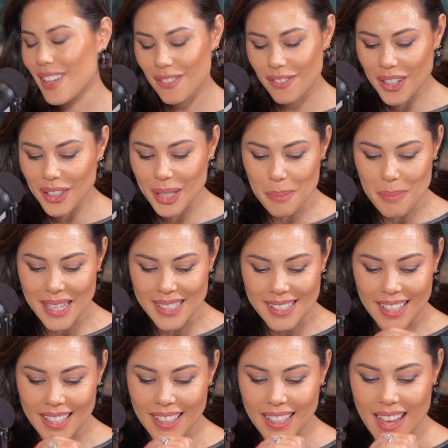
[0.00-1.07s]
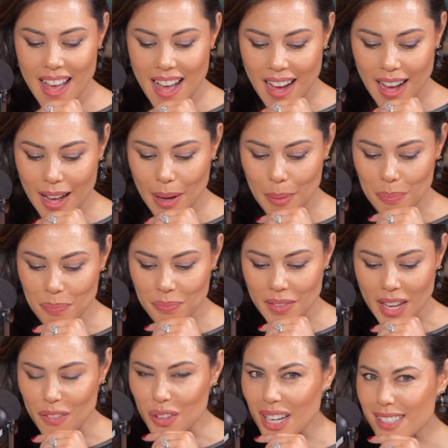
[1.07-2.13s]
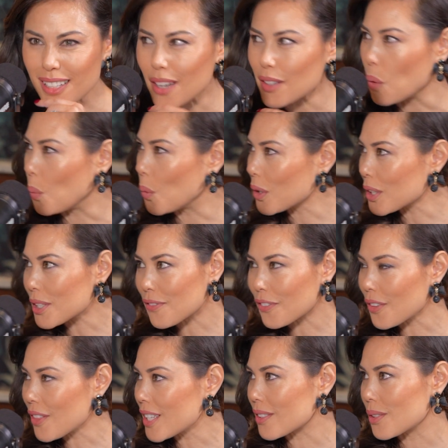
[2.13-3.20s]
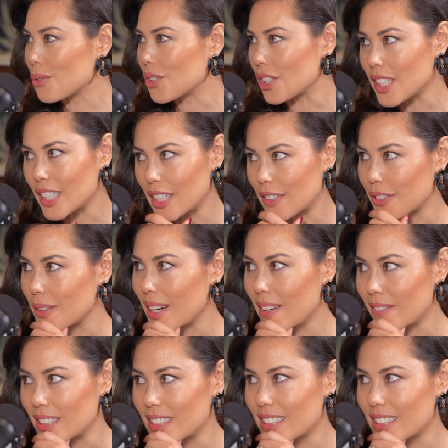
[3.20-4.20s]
very amazing. Have you guys gotten awards for this? You should if you haven't.